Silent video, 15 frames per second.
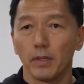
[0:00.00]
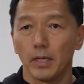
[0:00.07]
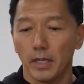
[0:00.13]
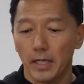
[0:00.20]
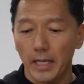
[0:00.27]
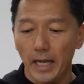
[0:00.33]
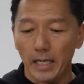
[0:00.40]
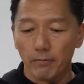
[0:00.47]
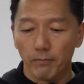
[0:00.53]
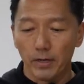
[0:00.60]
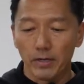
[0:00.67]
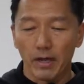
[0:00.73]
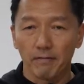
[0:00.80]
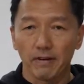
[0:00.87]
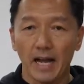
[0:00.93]
Again, when
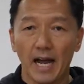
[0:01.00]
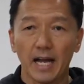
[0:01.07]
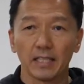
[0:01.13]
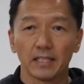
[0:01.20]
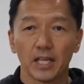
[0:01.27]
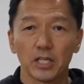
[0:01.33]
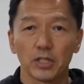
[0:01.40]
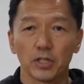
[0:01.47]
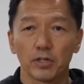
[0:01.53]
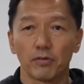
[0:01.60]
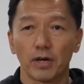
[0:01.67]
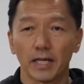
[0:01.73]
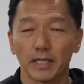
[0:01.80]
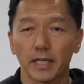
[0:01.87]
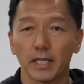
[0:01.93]
you have a high tension
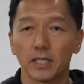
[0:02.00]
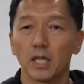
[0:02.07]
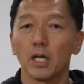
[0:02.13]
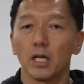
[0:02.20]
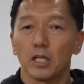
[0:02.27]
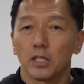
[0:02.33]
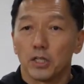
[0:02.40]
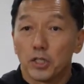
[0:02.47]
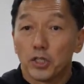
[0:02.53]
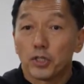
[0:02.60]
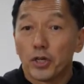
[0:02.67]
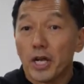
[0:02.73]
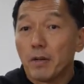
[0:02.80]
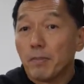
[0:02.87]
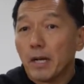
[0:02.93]
racket, the
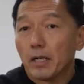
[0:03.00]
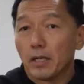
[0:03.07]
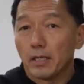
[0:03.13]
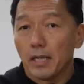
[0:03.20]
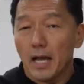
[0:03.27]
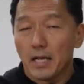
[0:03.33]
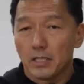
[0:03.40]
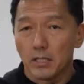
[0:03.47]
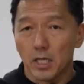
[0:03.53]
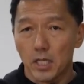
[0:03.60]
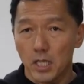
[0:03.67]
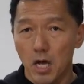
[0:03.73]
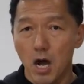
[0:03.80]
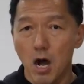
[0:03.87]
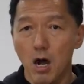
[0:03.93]
string might not last that
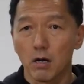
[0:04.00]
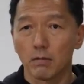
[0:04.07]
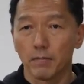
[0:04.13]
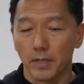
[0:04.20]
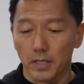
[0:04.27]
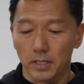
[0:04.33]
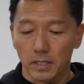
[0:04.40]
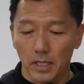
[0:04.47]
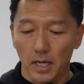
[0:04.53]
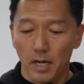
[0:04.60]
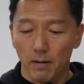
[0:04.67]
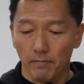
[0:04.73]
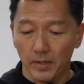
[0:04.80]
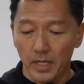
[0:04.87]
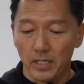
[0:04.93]
long because
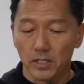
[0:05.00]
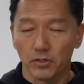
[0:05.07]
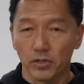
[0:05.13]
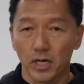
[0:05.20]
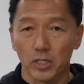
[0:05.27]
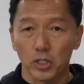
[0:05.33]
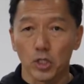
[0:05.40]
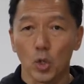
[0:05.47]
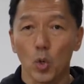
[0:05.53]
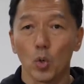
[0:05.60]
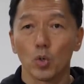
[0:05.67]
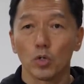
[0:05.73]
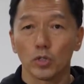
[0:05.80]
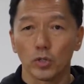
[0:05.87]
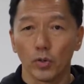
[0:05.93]
it's strung
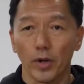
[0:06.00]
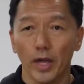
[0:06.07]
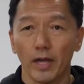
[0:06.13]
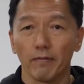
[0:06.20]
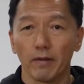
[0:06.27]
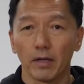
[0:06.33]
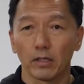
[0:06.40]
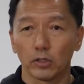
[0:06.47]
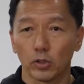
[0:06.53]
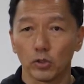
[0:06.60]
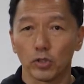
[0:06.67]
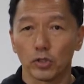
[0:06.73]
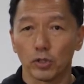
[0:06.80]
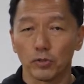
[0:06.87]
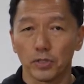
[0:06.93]
so heavy,
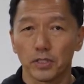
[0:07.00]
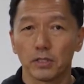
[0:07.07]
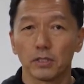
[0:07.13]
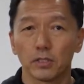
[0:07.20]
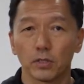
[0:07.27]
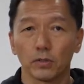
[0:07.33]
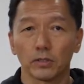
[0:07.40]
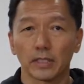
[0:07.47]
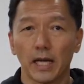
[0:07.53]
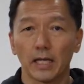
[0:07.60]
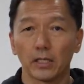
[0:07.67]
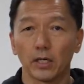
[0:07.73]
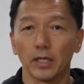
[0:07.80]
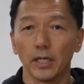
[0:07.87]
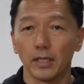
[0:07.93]
so
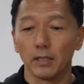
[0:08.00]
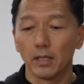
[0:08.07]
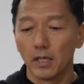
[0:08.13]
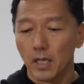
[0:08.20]
tight on it.